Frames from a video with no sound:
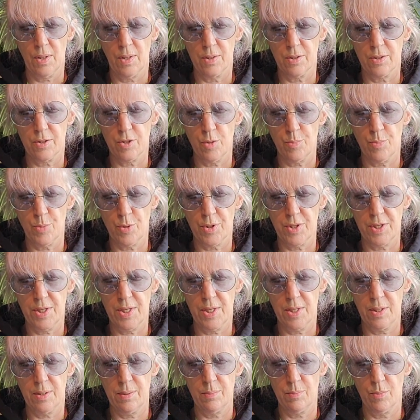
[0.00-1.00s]
super
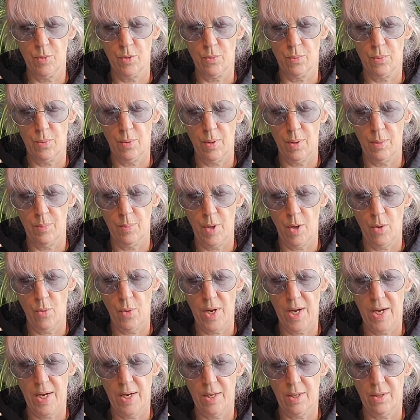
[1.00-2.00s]
kid
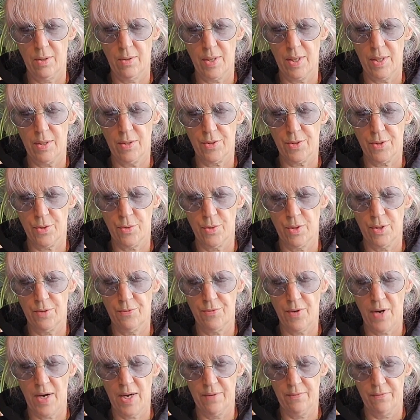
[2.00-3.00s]
mohair and
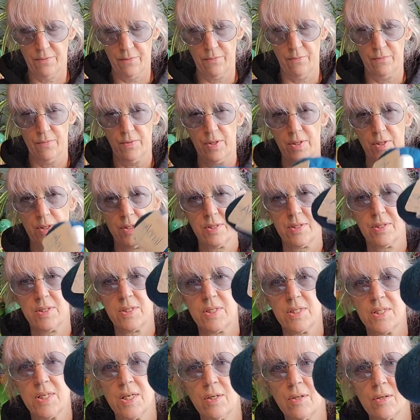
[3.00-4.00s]
35
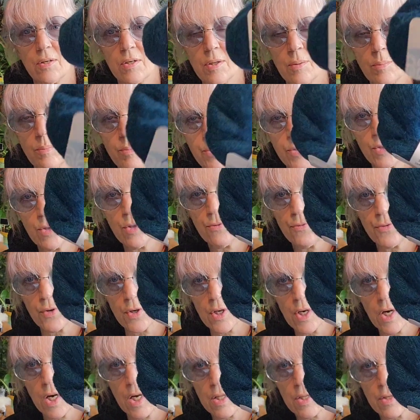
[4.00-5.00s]
silk. Beautiful
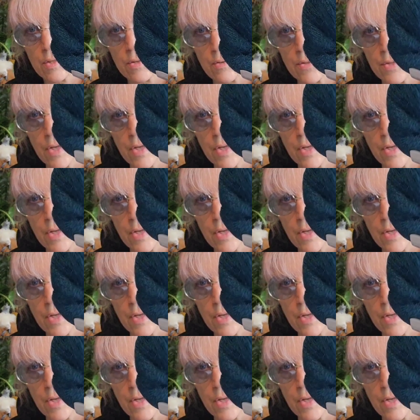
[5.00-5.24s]
color